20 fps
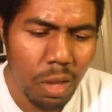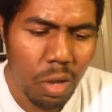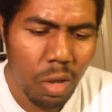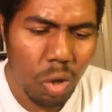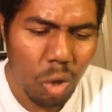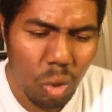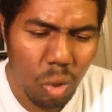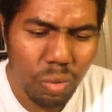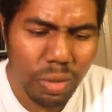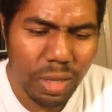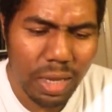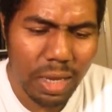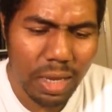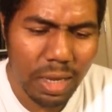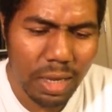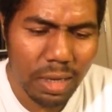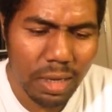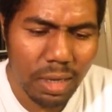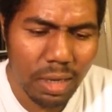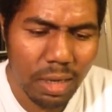Who
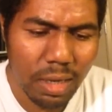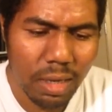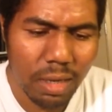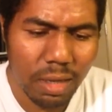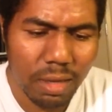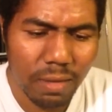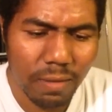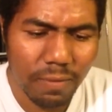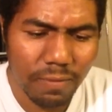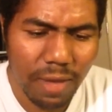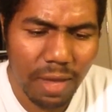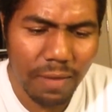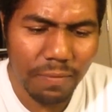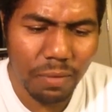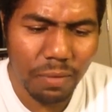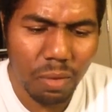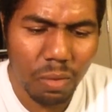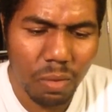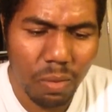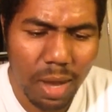then is the
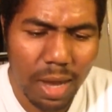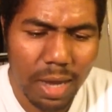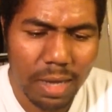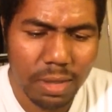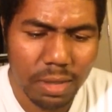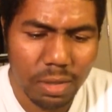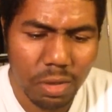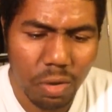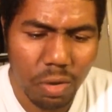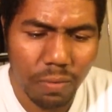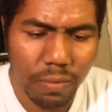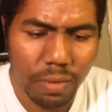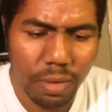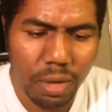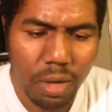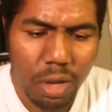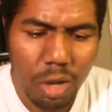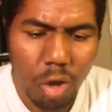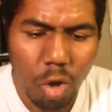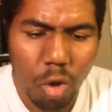faithful and wise servant
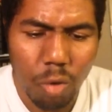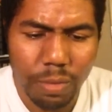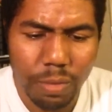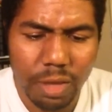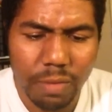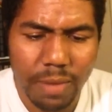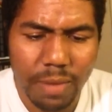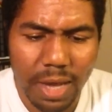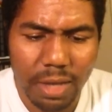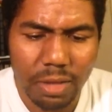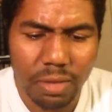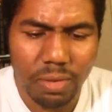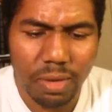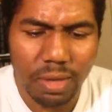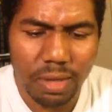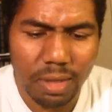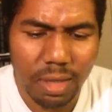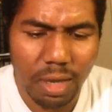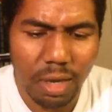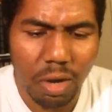whom his master
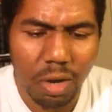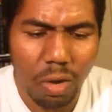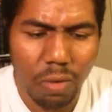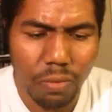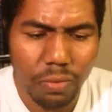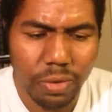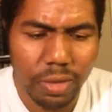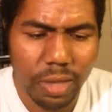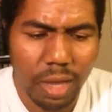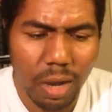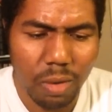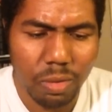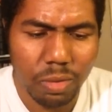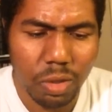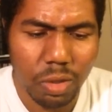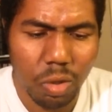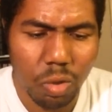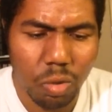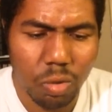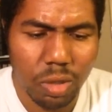has set over his
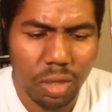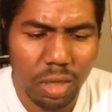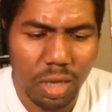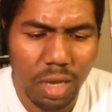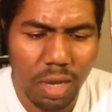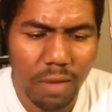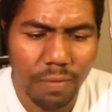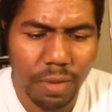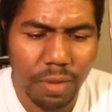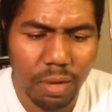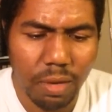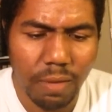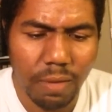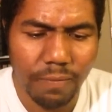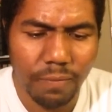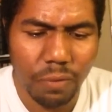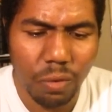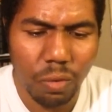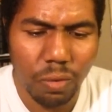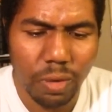household to give them their
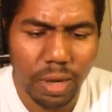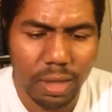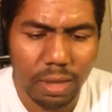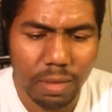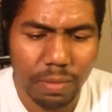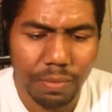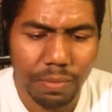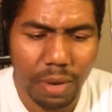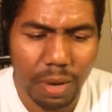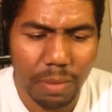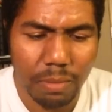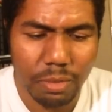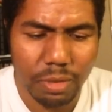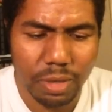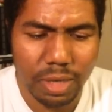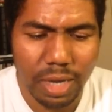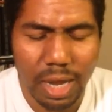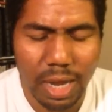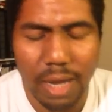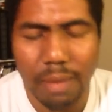food at the proper
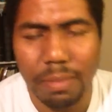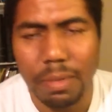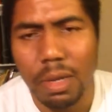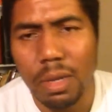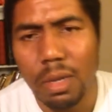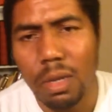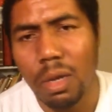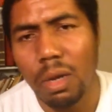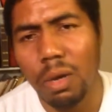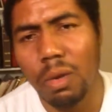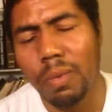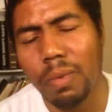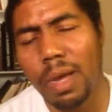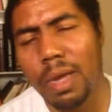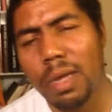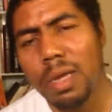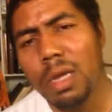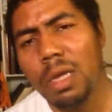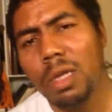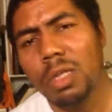time?
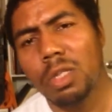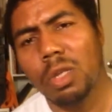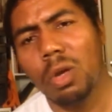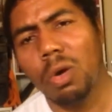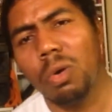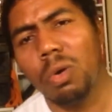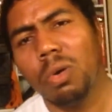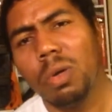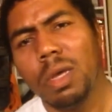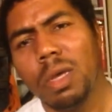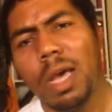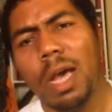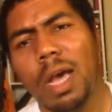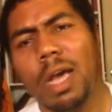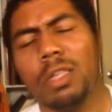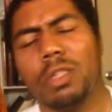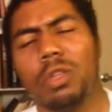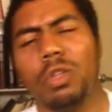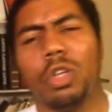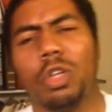Alright, so
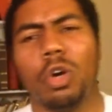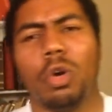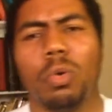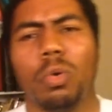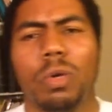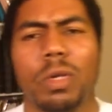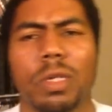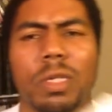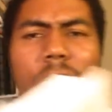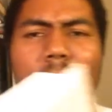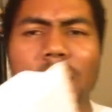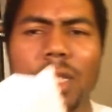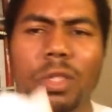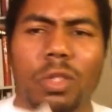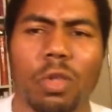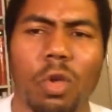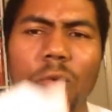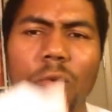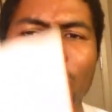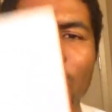as you know, it said
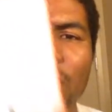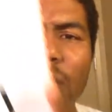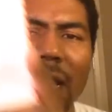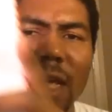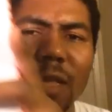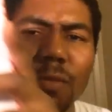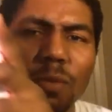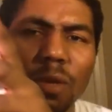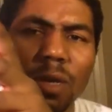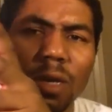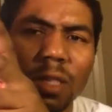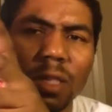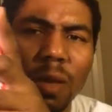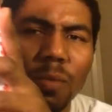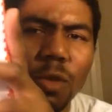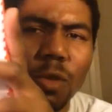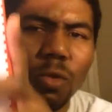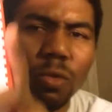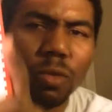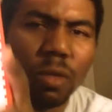servant, and that's because I'm
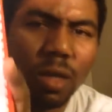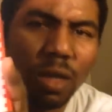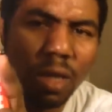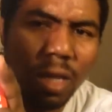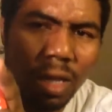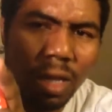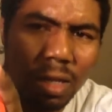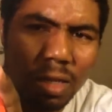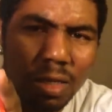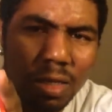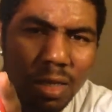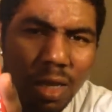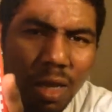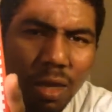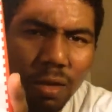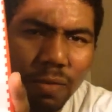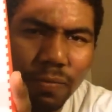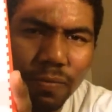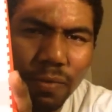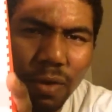using the English
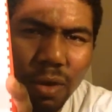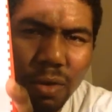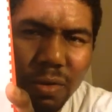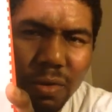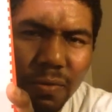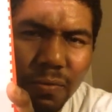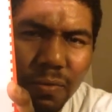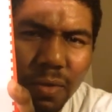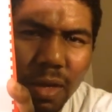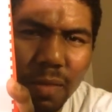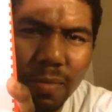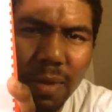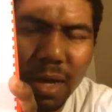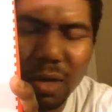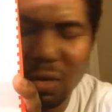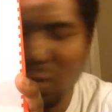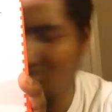Standard Version for anybody